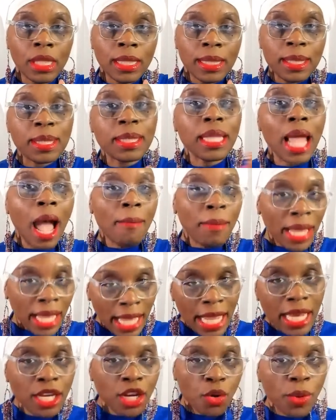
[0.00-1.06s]
stop
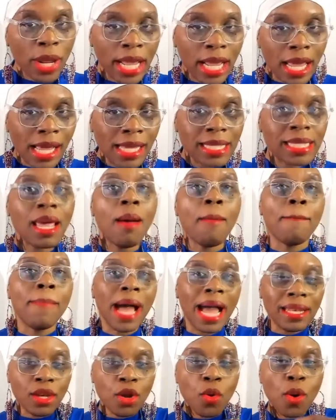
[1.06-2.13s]
hindering us
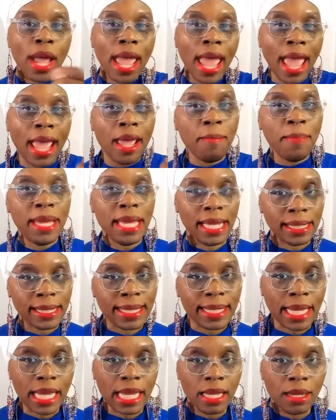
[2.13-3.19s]
by doing A, B, and
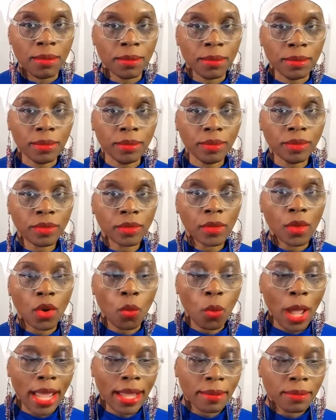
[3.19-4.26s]
C,
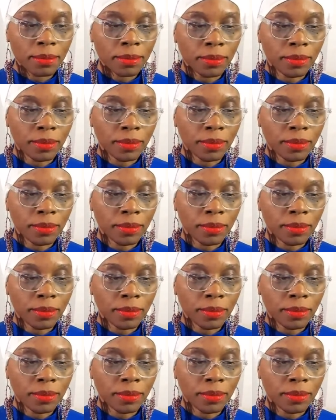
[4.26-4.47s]
right?